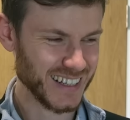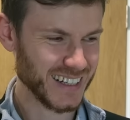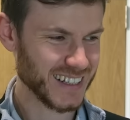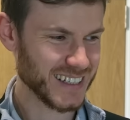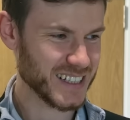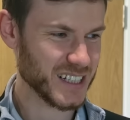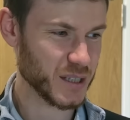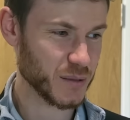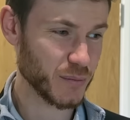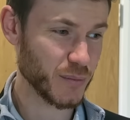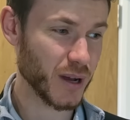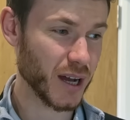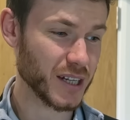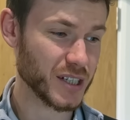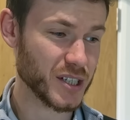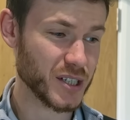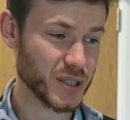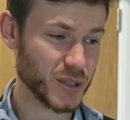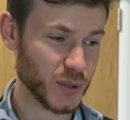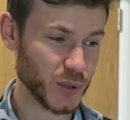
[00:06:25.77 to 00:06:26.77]
So as
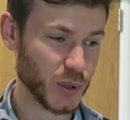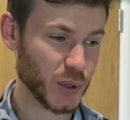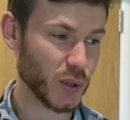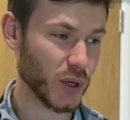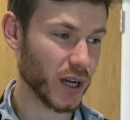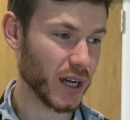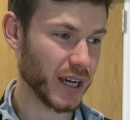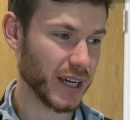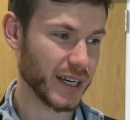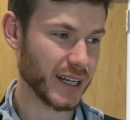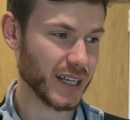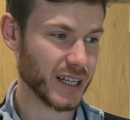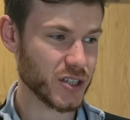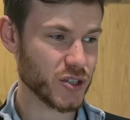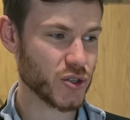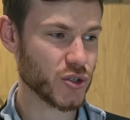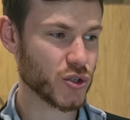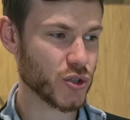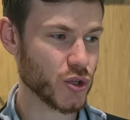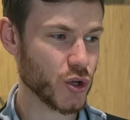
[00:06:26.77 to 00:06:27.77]
much as you're trying
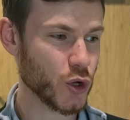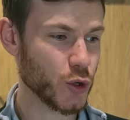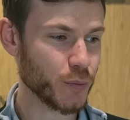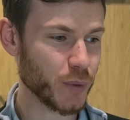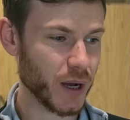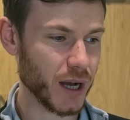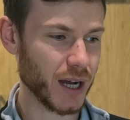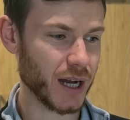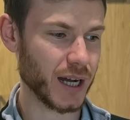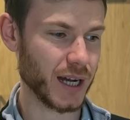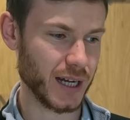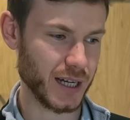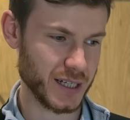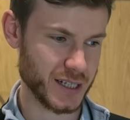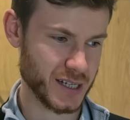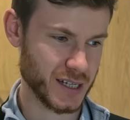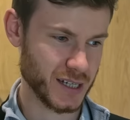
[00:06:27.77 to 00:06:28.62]
super hard,